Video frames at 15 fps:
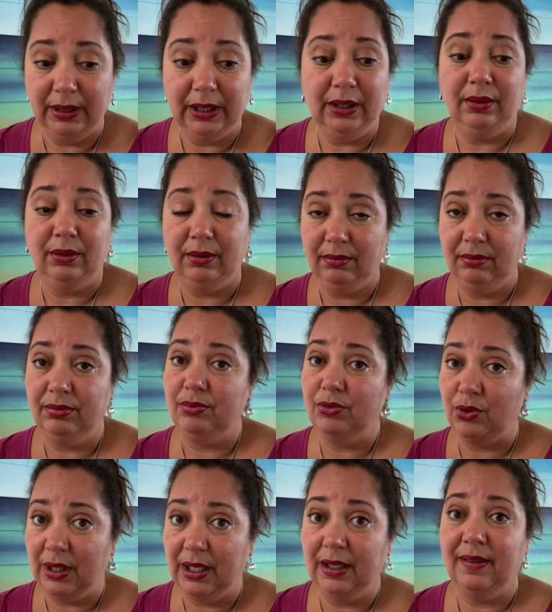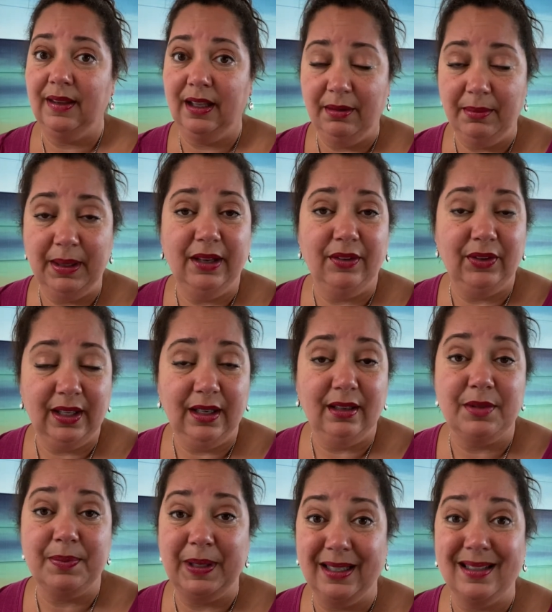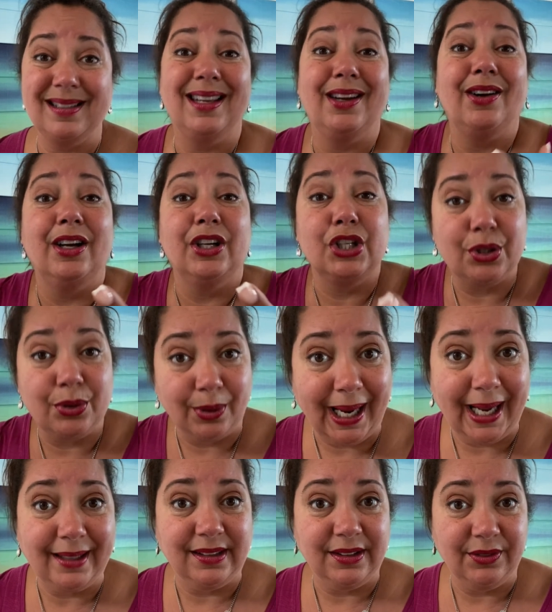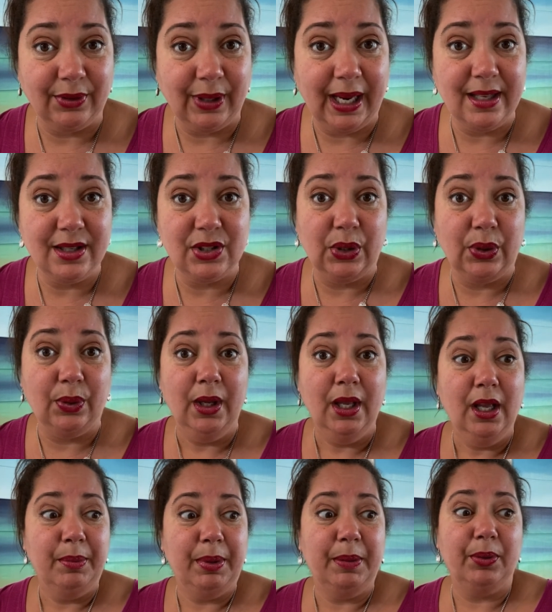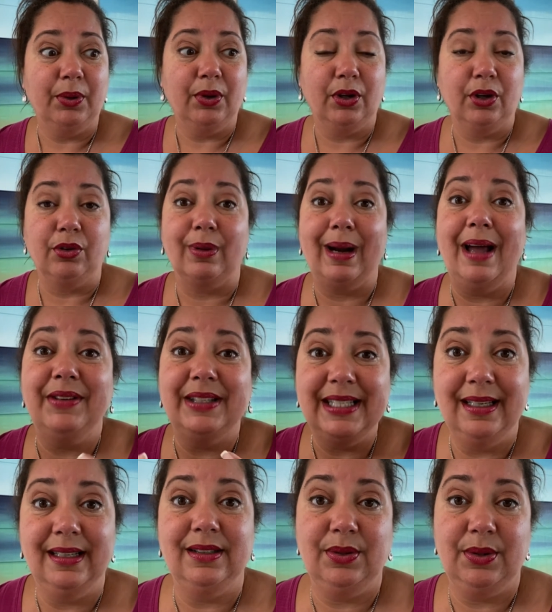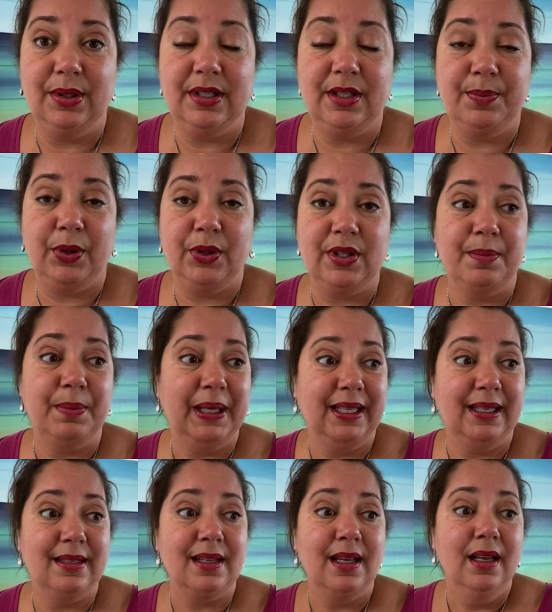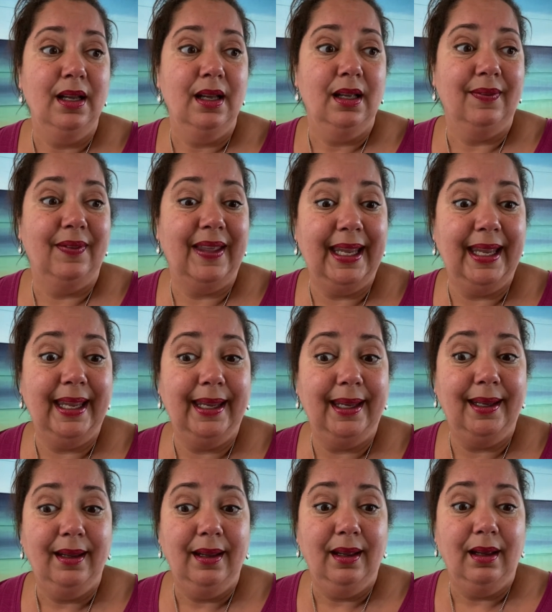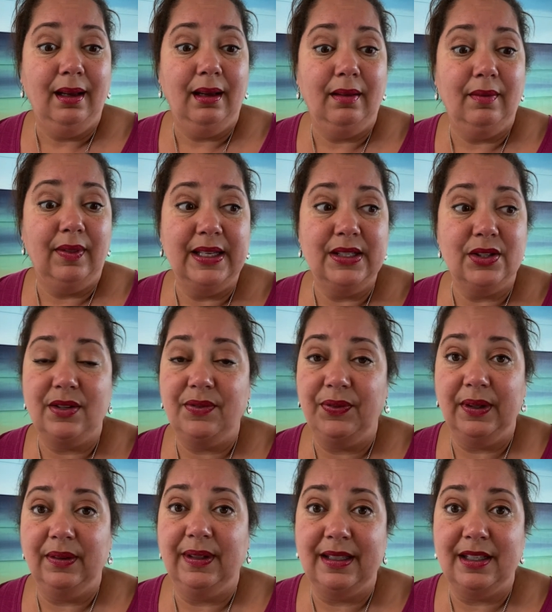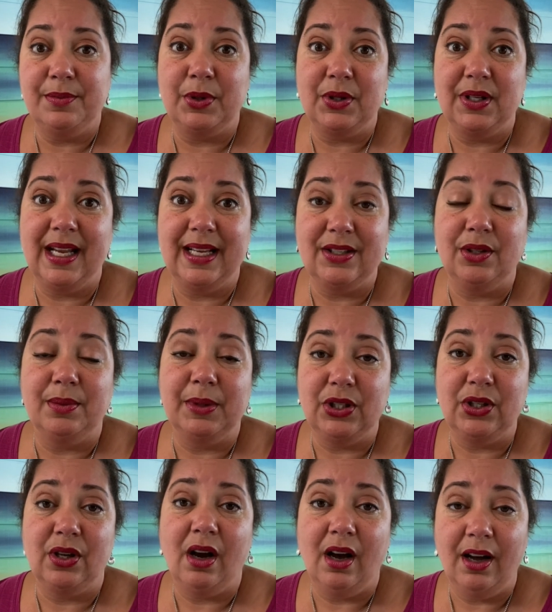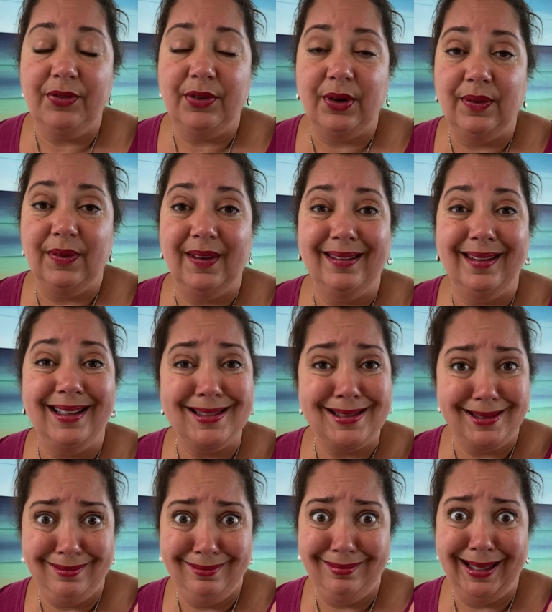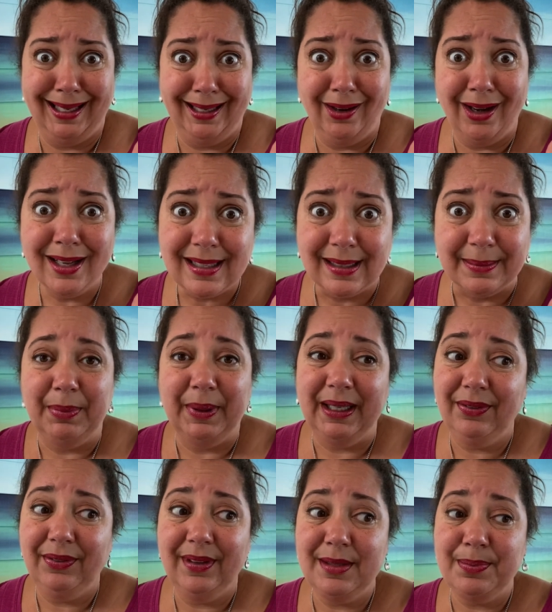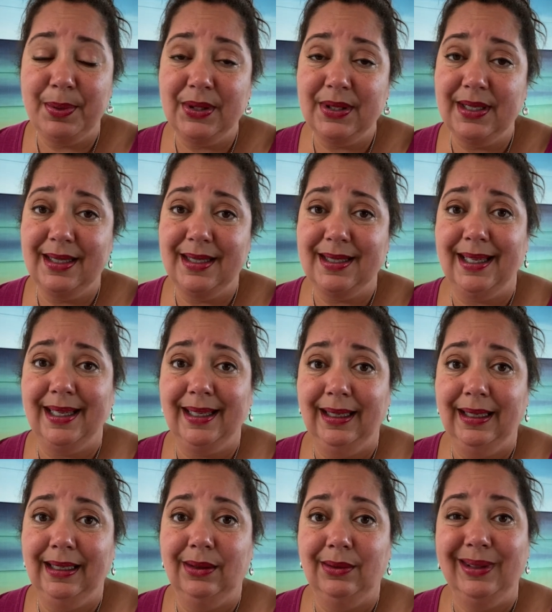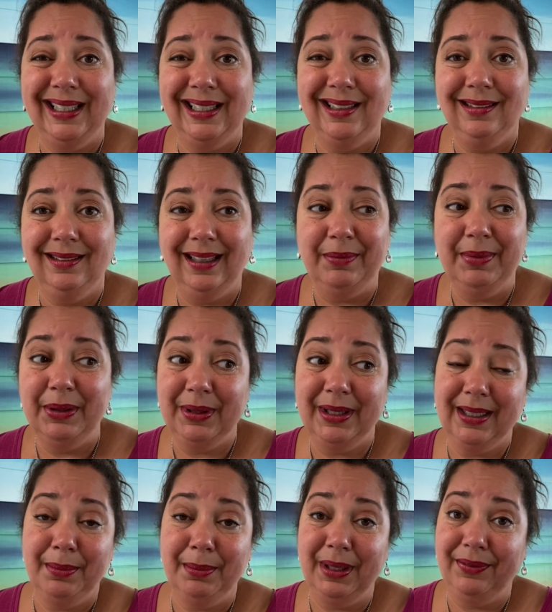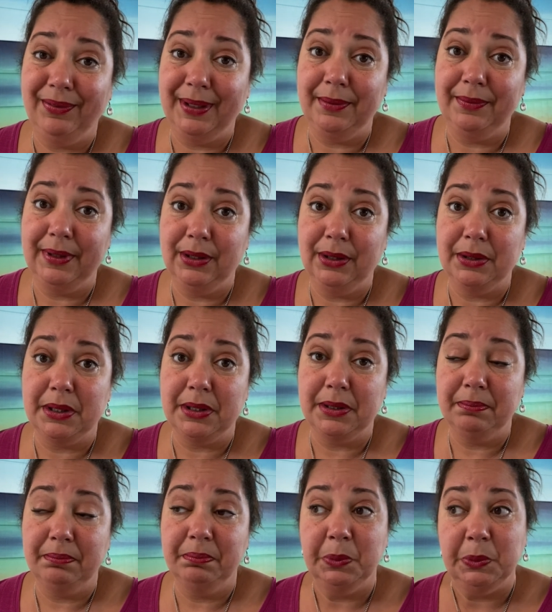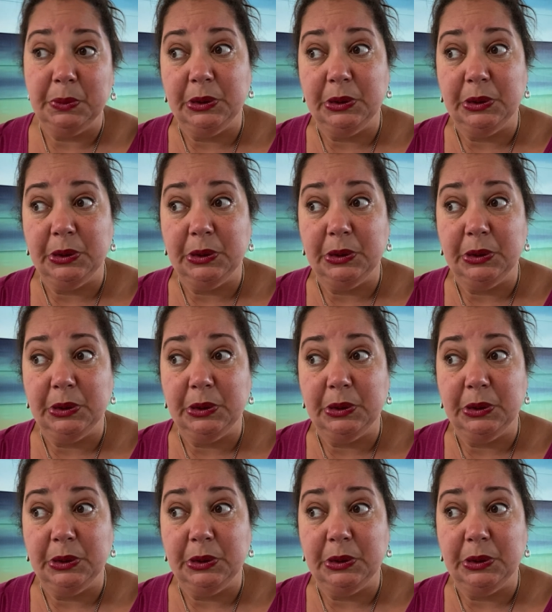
you know joining them and everything else because they're attractive right so people are gravitating to this person because they they just feel that this person has so much to offer then that's like awesome but if this person is like you know well i've been with the company five years and